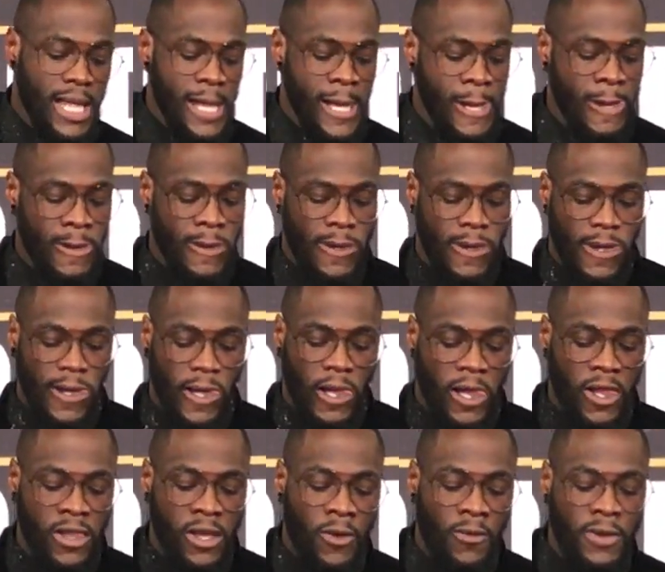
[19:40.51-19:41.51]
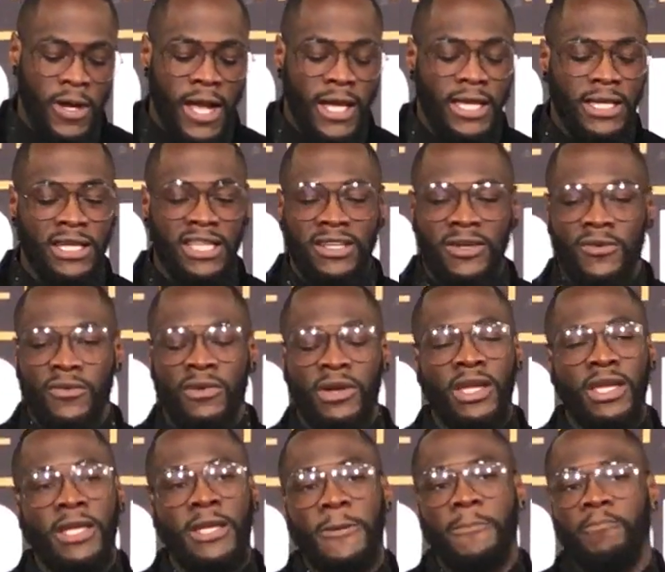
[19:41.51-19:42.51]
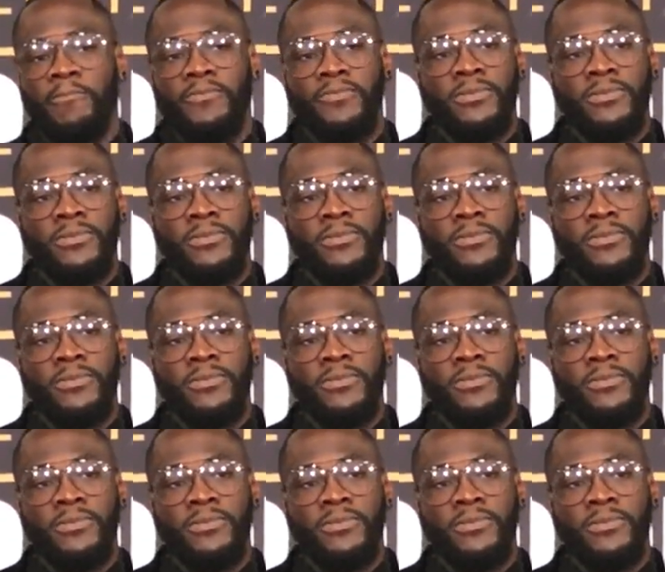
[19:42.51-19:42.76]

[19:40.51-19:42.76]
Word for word: And, you know, when I get in the ring,